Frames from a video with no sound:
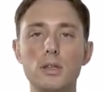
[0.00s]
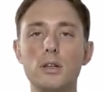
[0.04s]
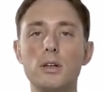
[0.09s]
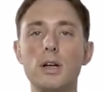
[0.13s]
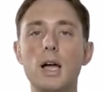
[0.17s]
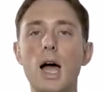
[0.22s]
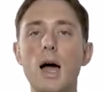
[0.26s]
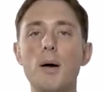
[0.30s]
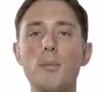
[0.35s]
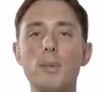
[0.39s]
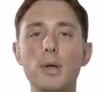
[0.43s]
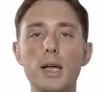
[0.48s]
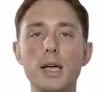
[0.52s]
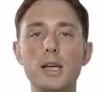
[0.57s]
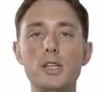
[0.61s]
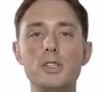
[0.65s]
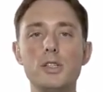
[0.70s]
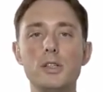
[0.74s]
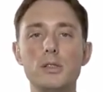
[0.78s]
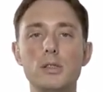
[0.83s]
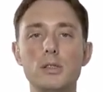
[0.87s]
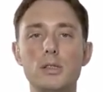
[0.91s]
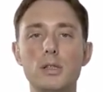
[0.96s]

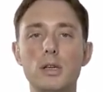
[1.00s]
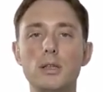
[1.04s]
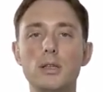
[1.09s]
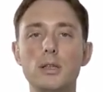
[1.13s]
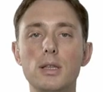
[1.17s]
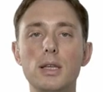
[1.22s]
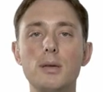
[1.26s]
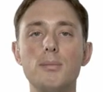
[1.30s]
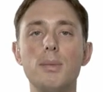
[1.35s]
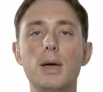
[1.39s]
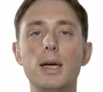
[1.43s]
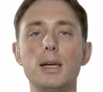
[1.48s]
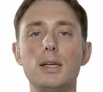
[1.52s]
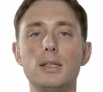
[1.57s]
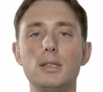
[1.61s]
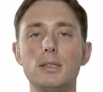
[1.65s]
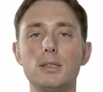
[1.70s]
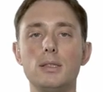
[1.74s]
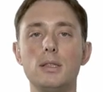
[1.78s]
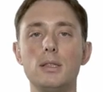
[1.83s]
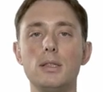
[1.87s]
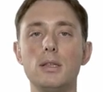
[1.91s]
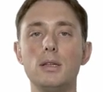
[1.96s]
combination suddenly
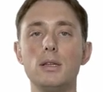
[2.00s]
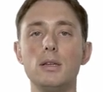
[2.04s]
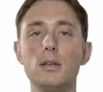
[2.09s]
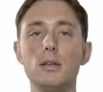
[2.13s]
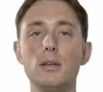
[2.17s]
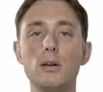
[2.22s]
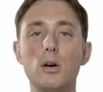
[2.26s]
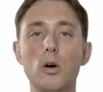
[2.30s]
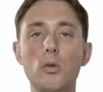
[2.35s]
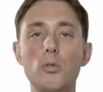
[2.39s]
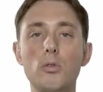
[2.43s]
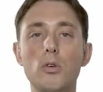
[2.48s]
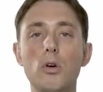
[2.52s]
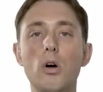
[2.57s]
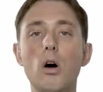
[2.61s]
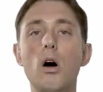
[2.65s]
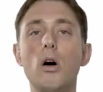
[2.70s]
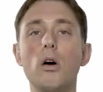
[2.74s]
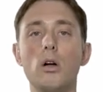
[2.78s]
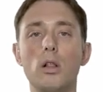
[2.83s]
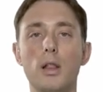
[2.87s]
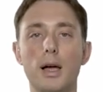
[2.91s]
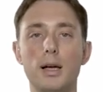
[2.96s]
makes the
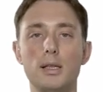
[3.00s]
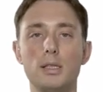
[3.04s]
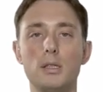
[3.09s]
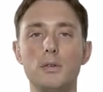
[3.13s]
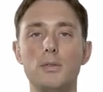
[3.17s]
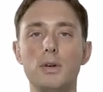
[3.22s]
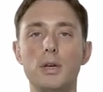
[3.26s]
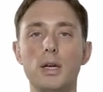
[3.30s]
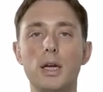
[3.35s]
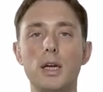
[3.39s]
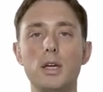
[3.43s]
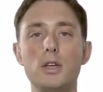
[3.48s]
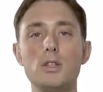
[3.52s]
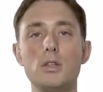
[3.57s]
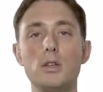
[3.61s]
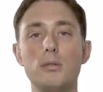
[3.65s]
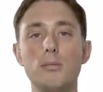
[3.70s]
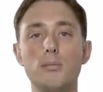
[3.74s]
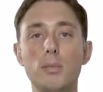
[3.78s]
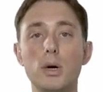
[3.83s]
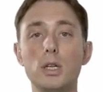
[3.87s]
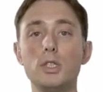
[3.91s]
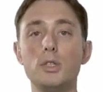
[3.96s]
overall
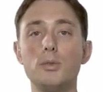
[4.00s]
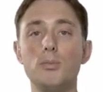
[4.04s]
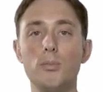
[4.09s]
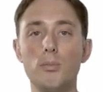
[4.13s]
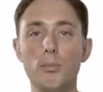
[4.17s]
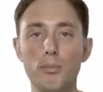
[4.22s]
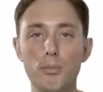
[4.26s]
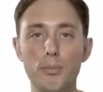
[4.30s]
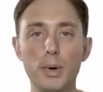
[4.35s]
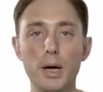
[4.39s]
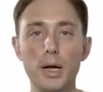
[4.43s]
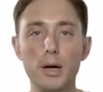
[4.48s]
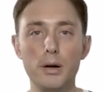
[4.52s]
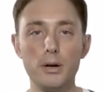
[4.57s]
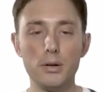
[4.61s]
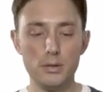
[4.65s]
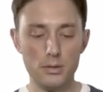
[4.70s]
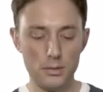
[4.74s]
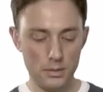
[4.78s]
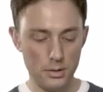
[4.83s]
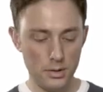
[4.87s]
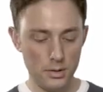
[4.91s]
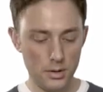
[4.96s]
classification much better.
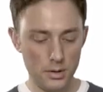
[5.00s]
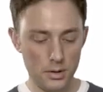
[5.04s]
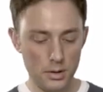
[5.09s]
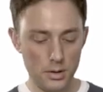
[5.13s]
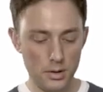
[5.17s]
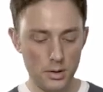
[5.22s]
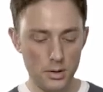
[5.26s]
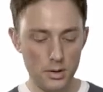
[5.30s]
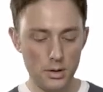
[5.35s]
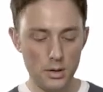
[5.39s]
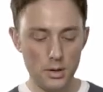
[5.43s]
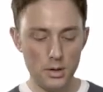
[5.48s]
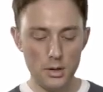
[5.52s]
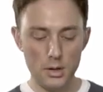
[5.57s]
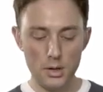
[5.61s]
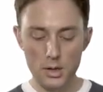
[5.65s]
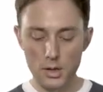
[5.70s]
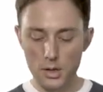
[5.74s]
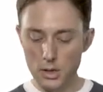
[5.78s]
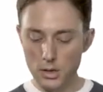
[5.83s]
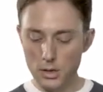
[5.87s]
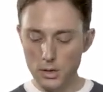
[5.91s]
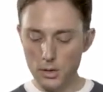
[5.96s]

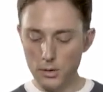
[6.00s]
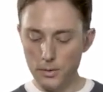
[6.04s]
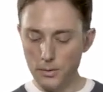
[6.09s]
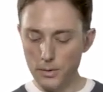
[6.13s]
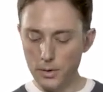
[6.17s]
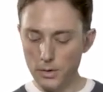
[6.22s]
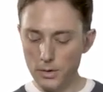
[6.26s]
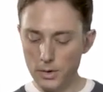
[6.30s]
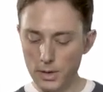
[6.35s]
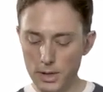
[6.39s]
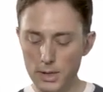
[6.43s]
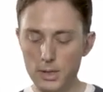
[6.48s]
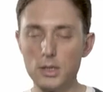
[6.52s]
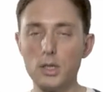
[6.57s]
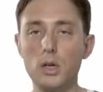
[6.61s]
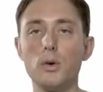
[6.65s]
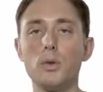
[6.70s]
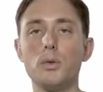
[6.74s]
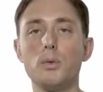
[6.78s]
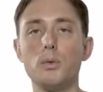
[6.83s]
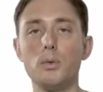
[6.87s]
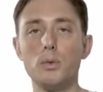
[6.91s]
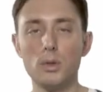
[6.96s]
So first let's
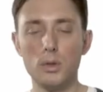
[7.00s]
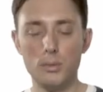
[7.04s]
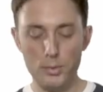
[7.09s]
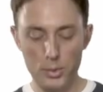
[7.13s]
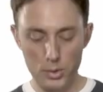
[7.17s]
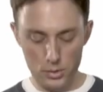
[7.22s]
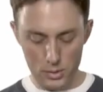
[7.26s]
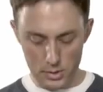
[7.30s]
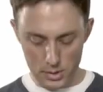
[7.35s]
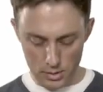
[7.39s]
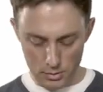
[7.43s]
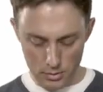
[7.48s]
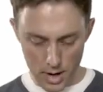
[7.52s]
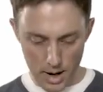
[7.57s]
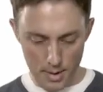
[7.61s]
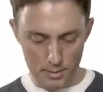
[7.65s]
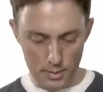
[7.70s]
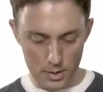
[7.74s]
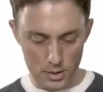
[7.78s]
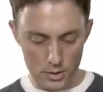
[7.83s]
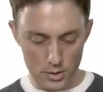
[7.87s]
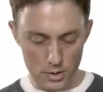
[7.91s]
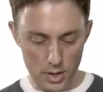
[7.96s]
go through the
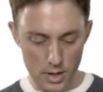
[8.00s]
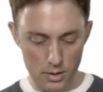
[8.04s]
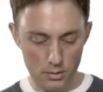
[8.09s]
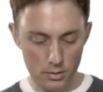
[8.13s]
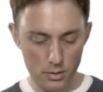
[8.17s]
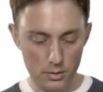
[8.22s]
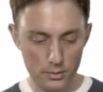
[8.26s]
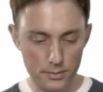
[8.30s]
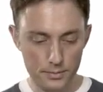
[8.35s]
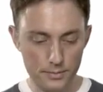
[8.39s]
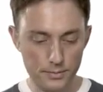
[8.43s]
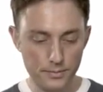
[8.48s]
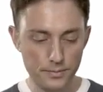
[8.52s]
Bootstrap in general.